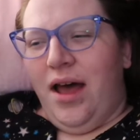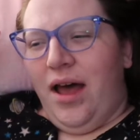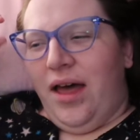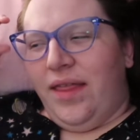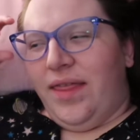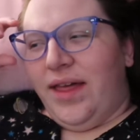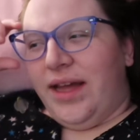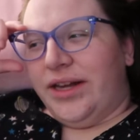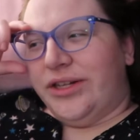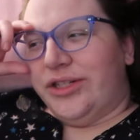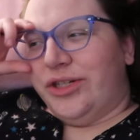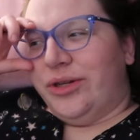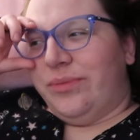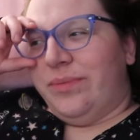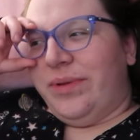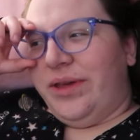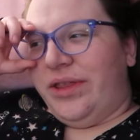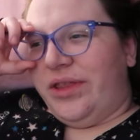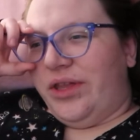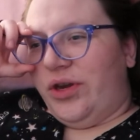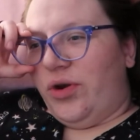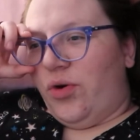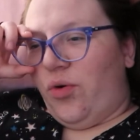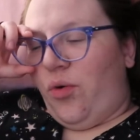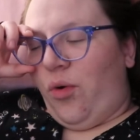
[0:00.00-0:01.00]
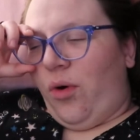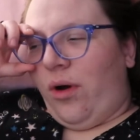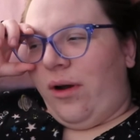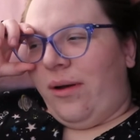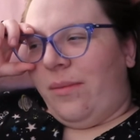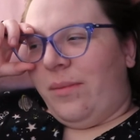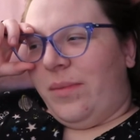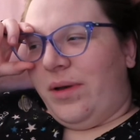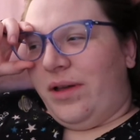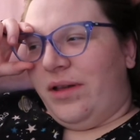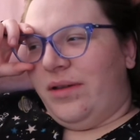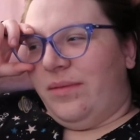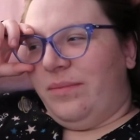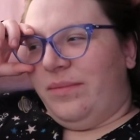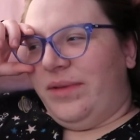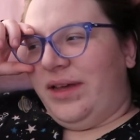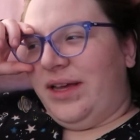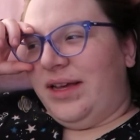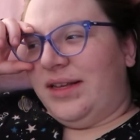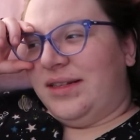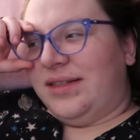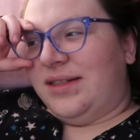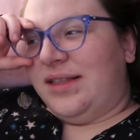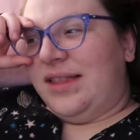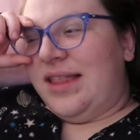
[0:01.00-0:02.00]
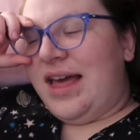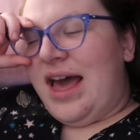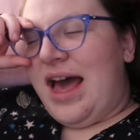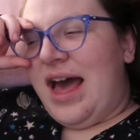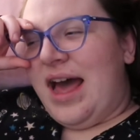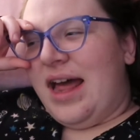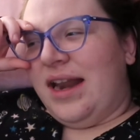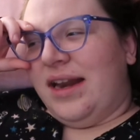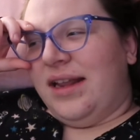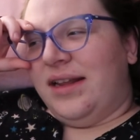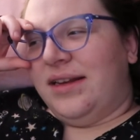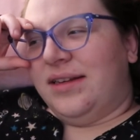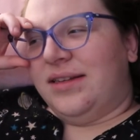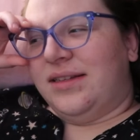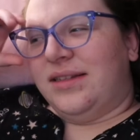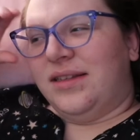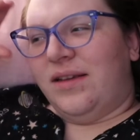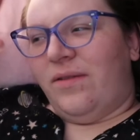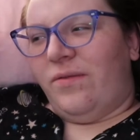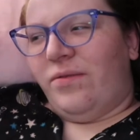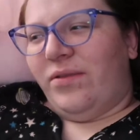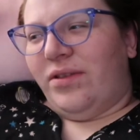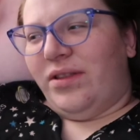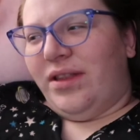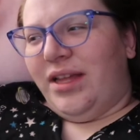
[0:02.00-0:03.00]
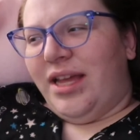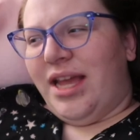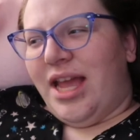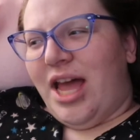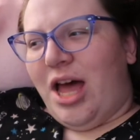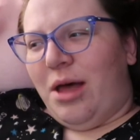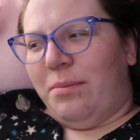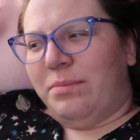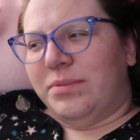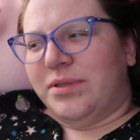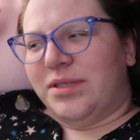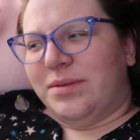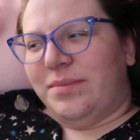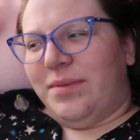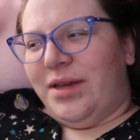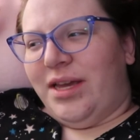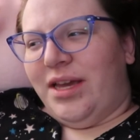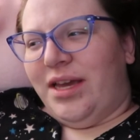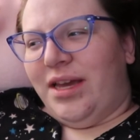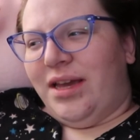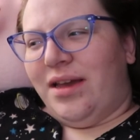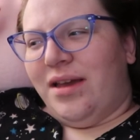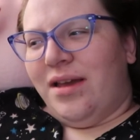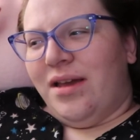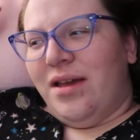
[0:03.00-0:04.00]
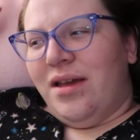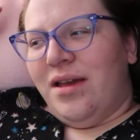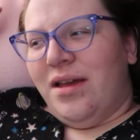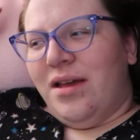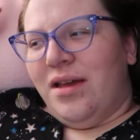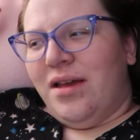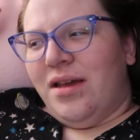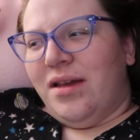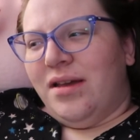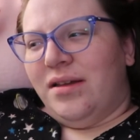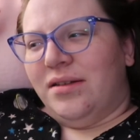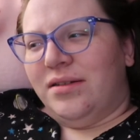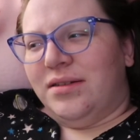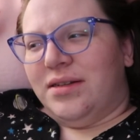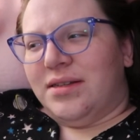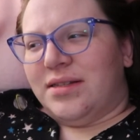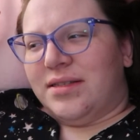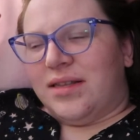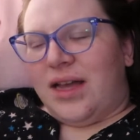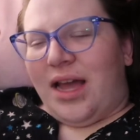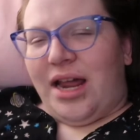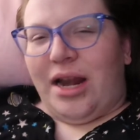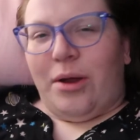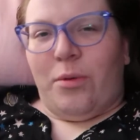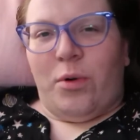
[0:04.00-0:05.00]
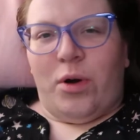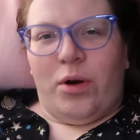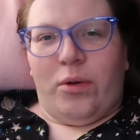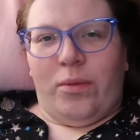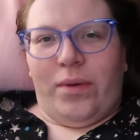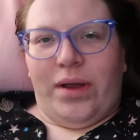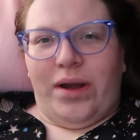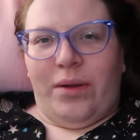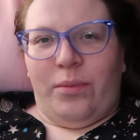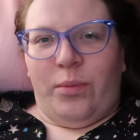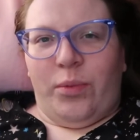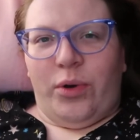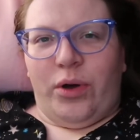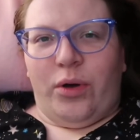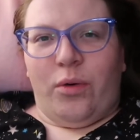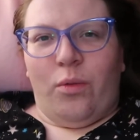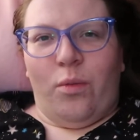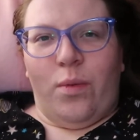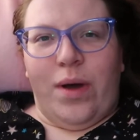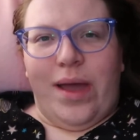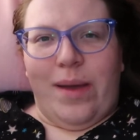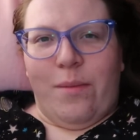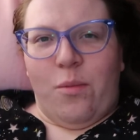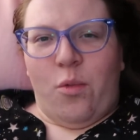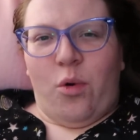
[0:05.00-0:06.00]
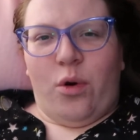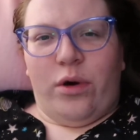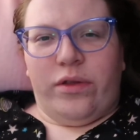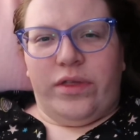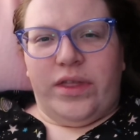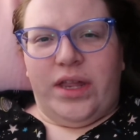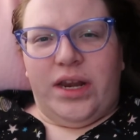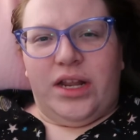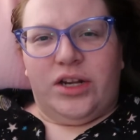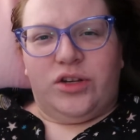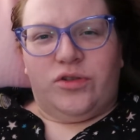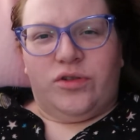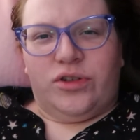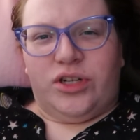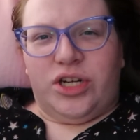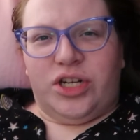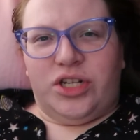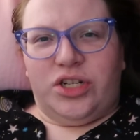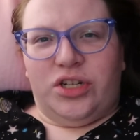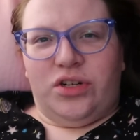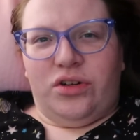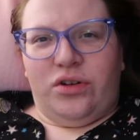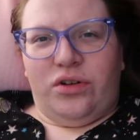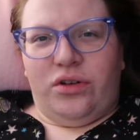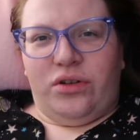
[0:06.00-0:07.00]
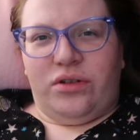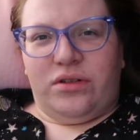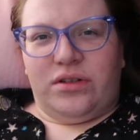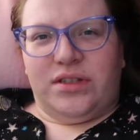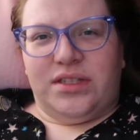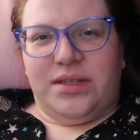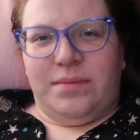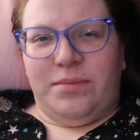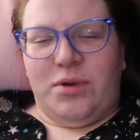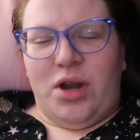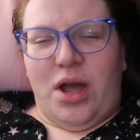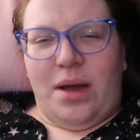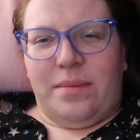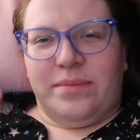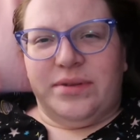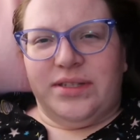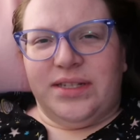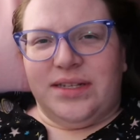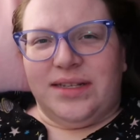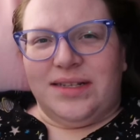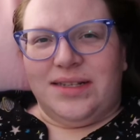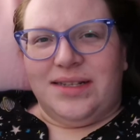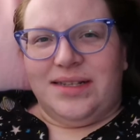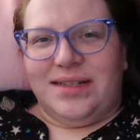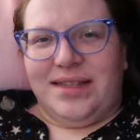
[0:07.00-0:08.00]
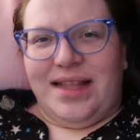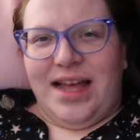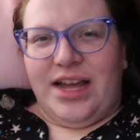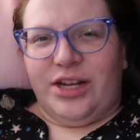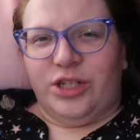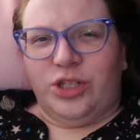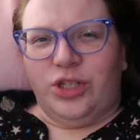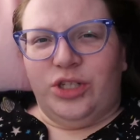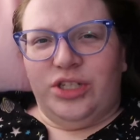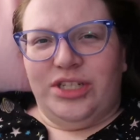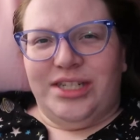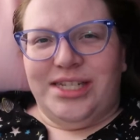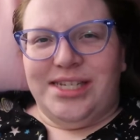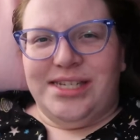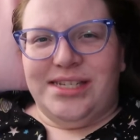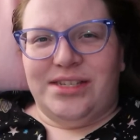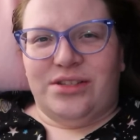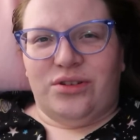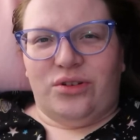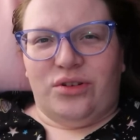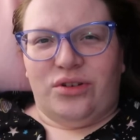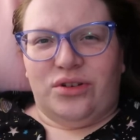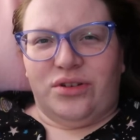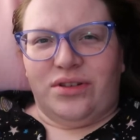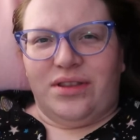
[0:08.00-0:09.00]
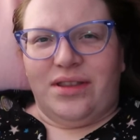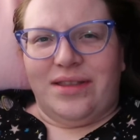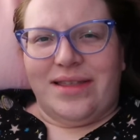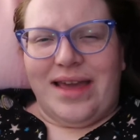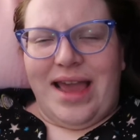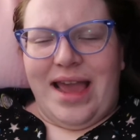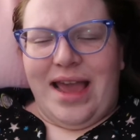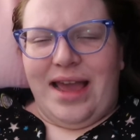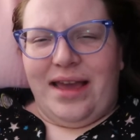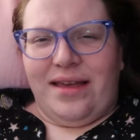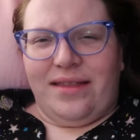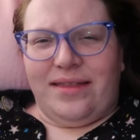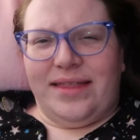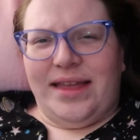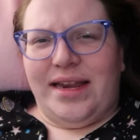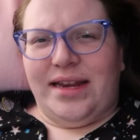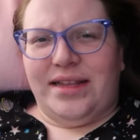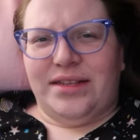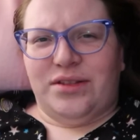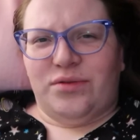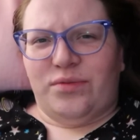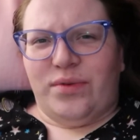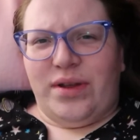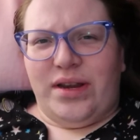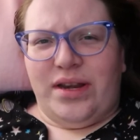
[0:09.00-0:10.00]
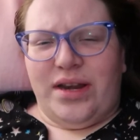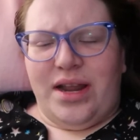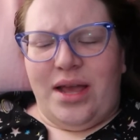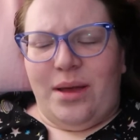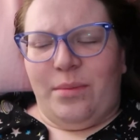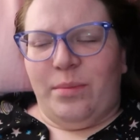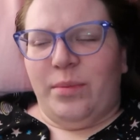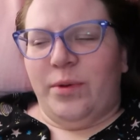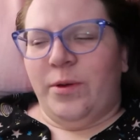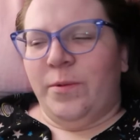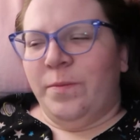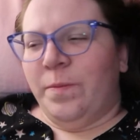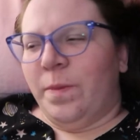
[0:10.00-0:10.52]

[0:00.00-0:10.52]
That should be the norm, because that definitely helps me decide I want to read a book way more than a traditional synopsis / teaser thing that is written up.